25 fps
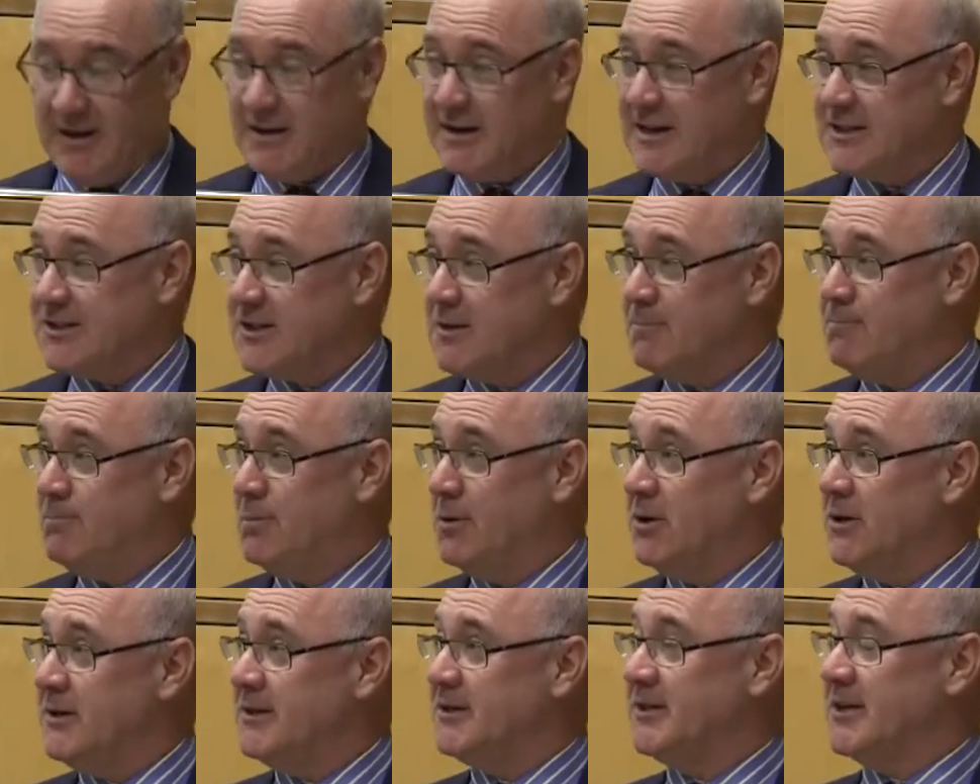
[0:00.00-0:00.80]
Because the
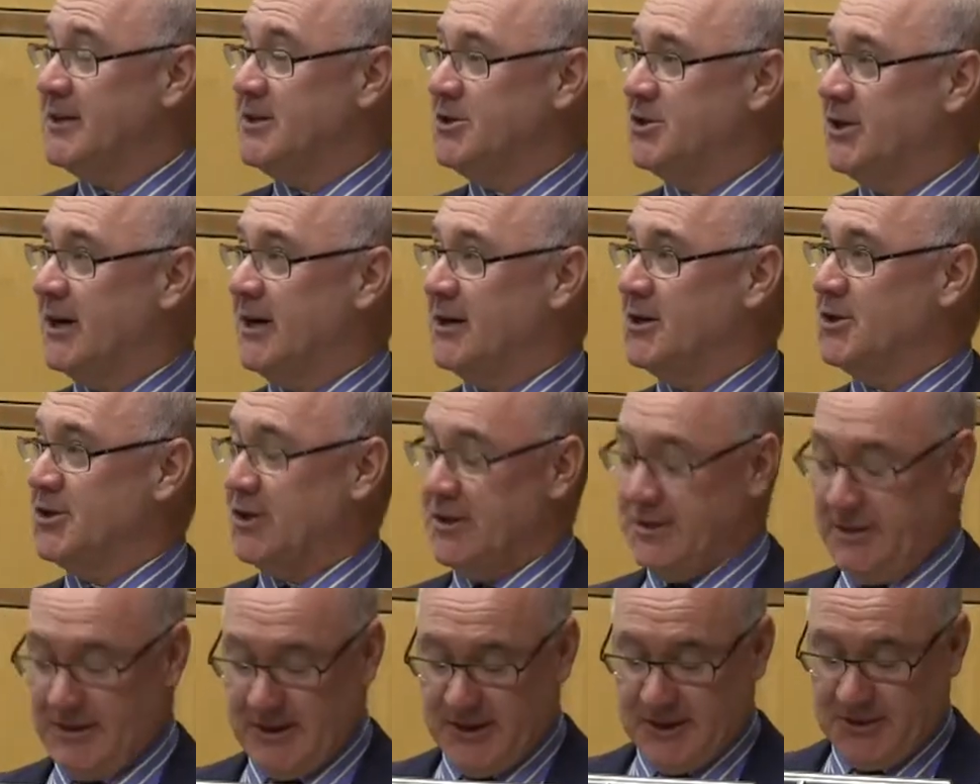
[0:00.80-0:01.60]
Buddha's
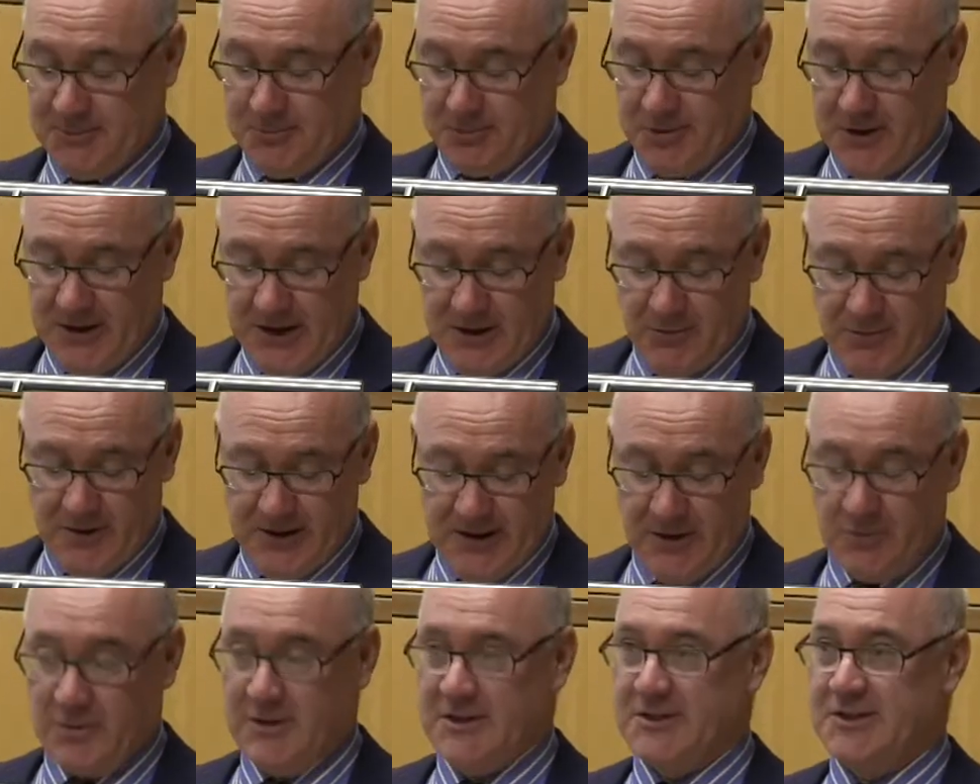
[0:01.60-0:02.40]
injunction is pretty
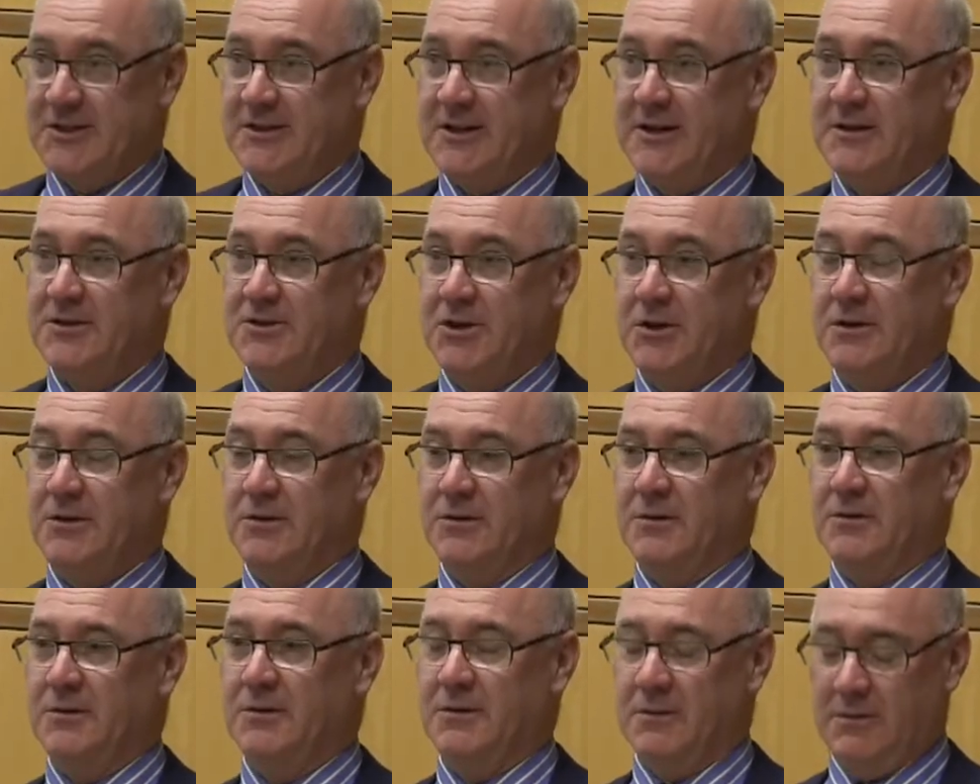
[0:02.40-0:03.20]
rigoristic
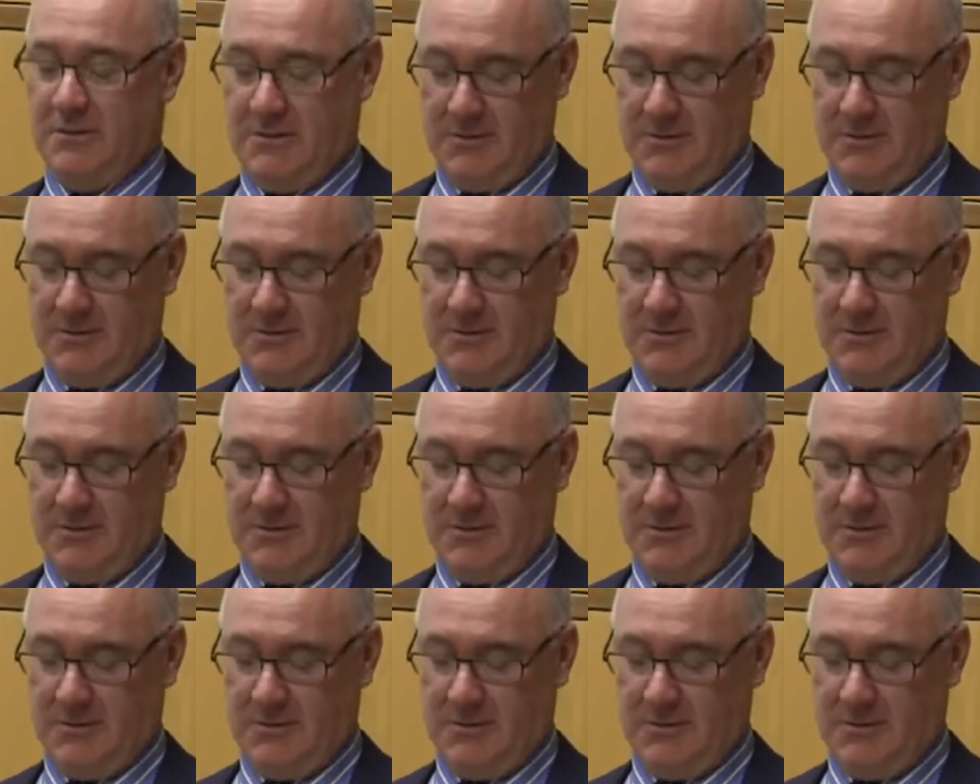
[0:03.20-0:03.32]
too.